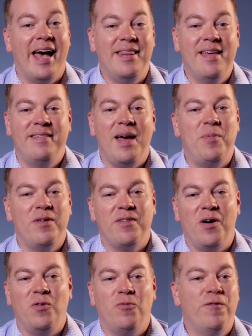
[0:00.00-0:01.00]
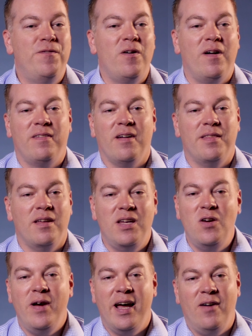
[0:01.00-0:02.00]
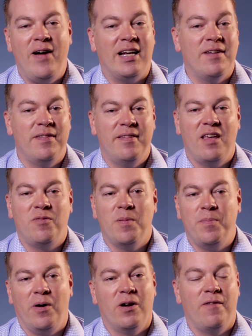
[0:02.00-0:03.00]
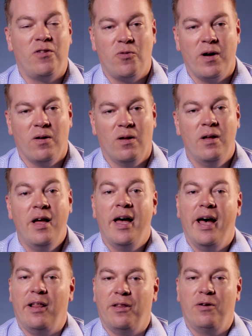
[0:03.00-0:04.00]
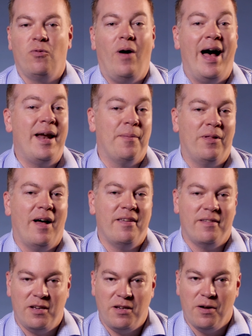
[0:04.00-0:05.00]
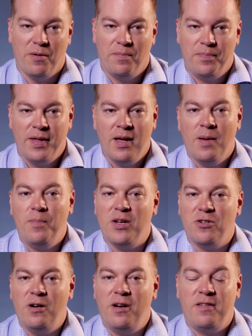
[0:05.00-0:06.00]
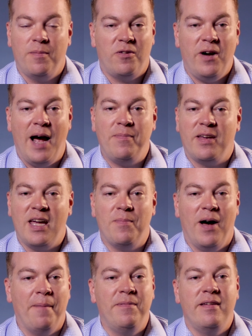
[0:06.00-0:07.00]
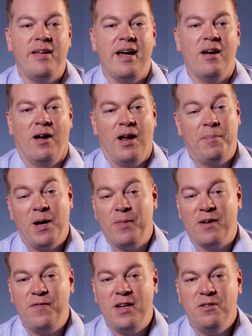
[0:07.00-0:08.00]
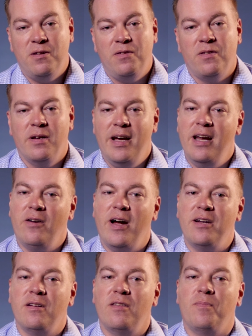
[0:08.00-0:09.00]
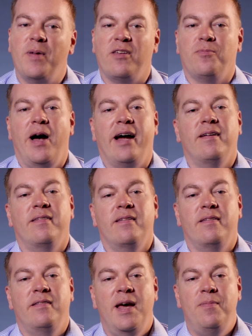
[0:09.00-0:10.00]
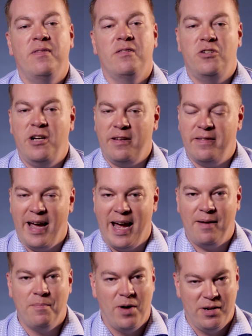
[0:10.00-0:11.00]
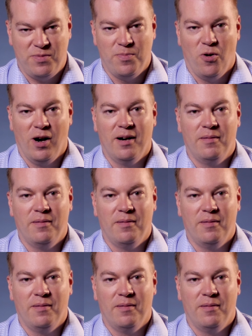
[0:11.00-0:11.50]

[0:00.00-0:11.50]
In this episode, we'll focus on the new interactive assessment builder of Squiggle and learn why it applies to you. Be sure to subscribe to keep up to date on upcoming features, integrations, best practices, tips, tricks, and much more.